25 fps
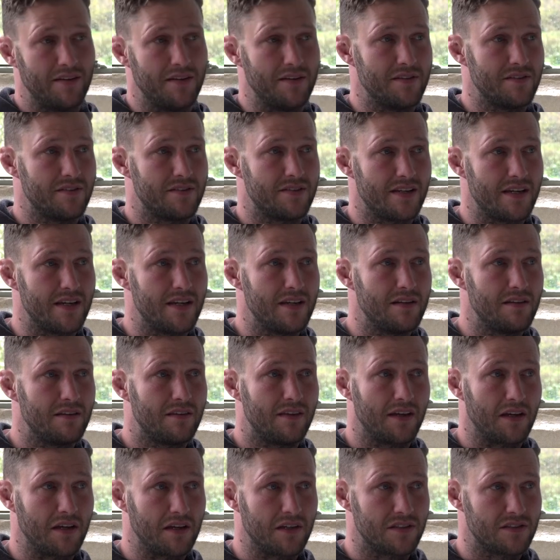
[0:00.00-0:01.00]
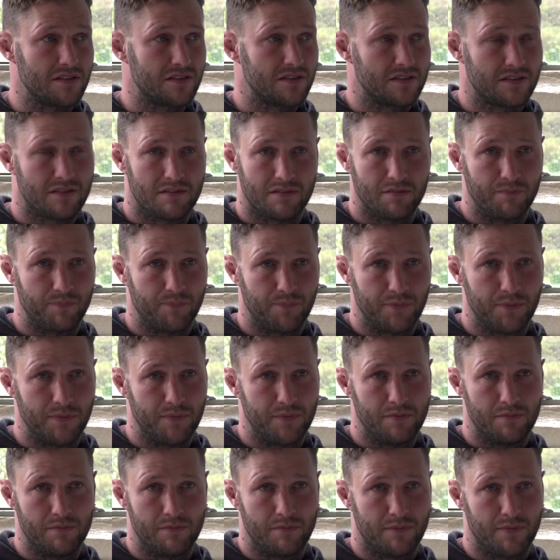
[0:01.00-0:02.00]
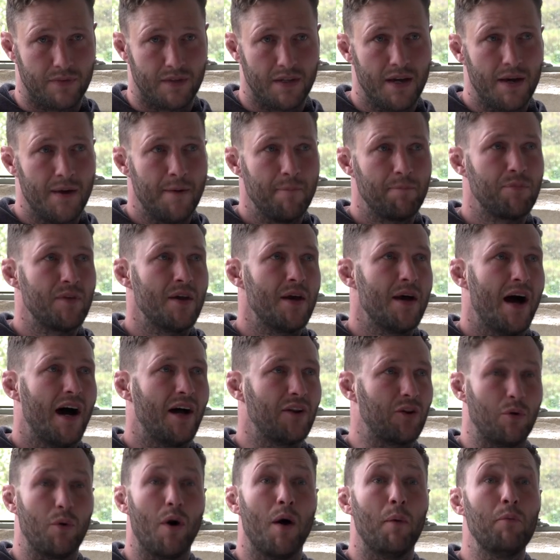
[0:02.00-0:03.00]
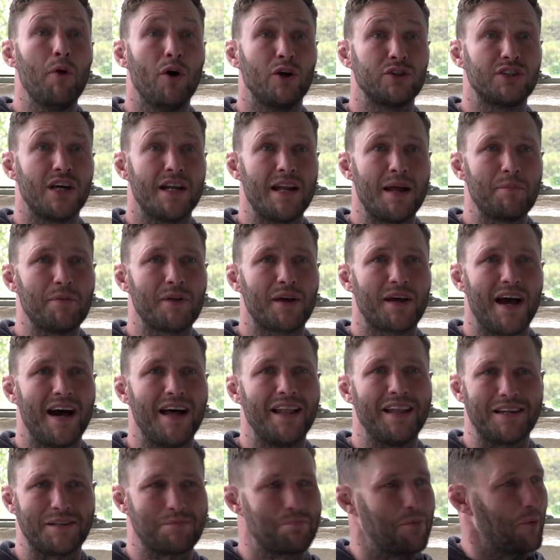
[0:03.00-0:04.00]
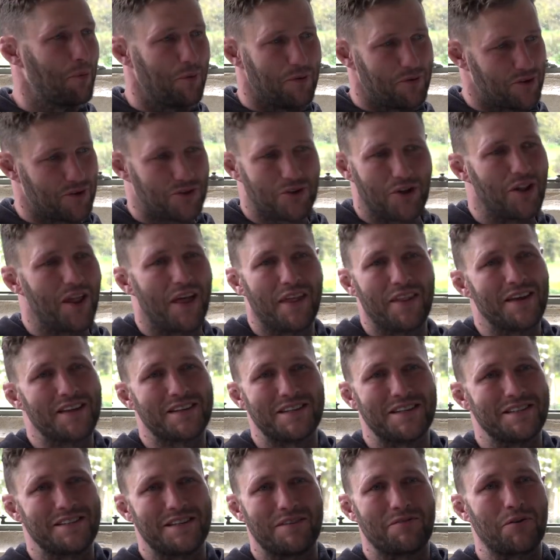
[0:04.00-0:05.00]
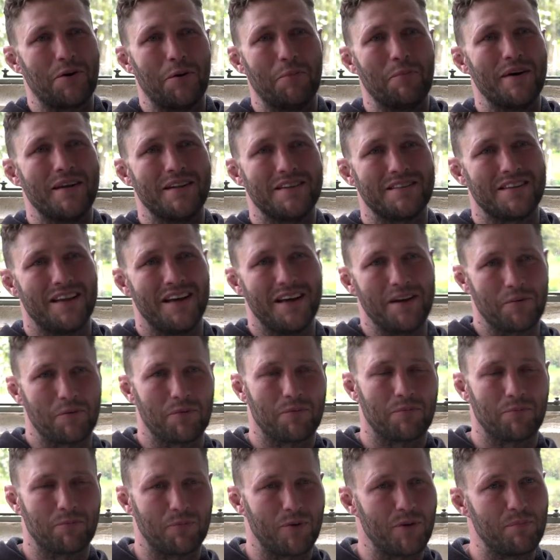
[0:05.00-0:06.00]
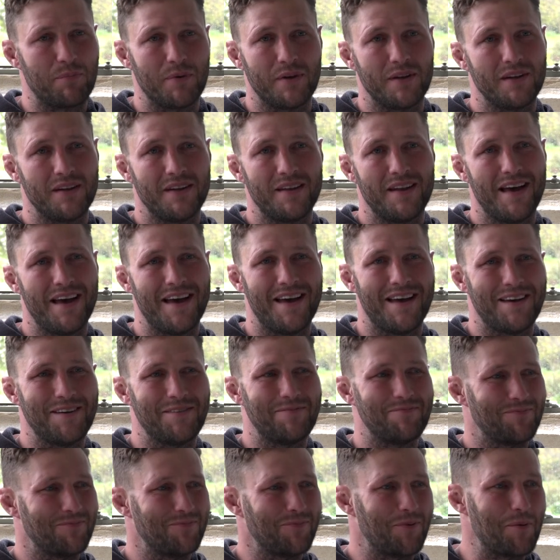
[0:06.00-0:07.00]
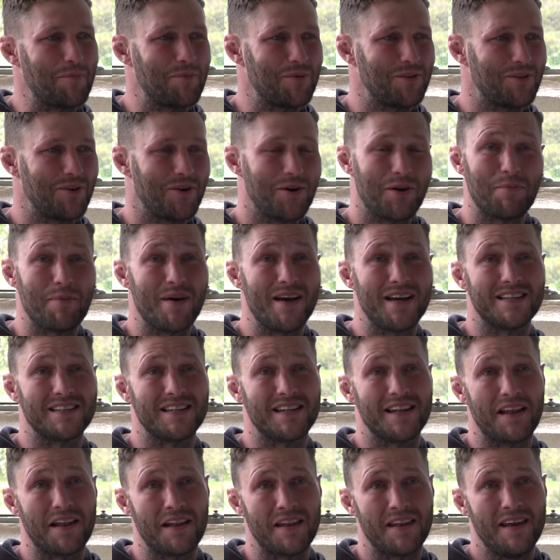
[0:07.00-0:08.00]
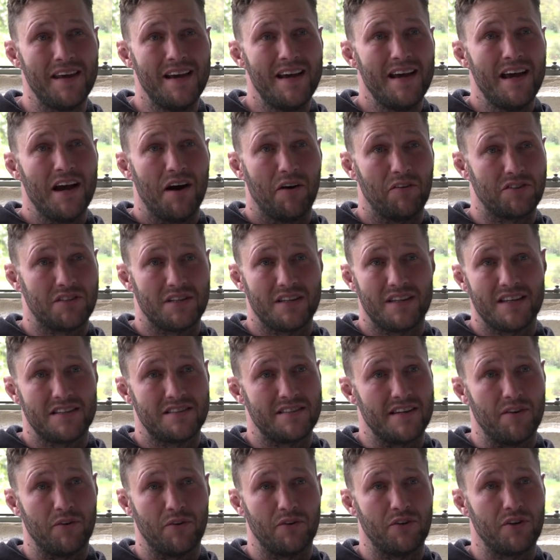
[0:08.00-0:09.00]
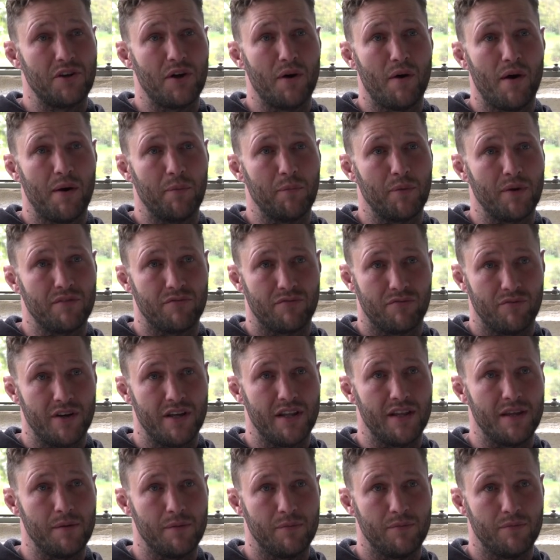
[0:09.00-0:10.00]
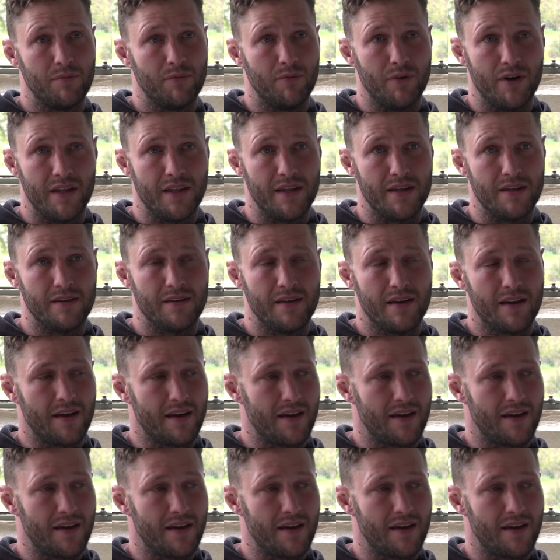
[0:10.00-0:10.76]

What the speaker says: and seeing things, I'm not saying I'm the catalyst, but we've just gone like this since I've come in. Like we've been doing amazing, and obviously this year under Johan, we've really